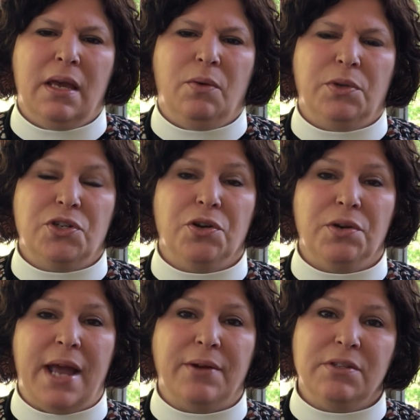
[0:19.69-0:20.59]
which
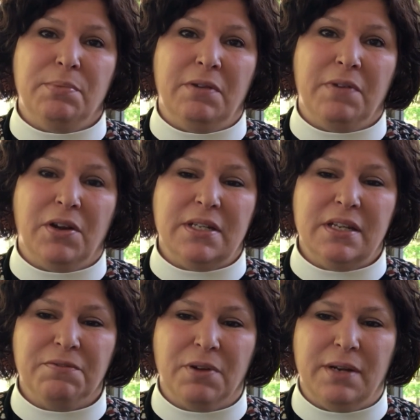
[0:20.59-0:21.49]
turned out to be very
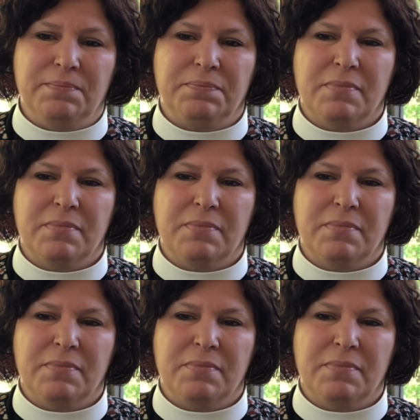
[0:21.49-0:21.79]
different